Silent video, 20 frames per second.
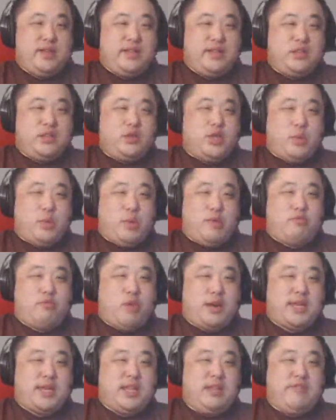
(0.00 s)
You know, they went with
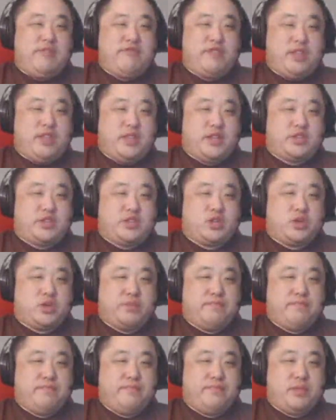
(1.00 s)
Joaquin Phoenix,
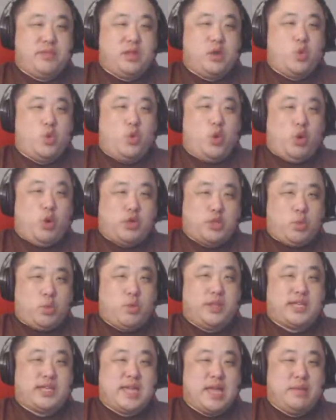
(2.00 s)
who also
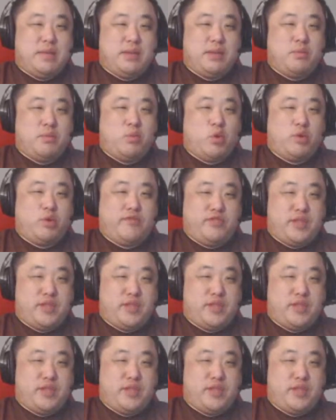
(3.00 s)
won an Academy Award for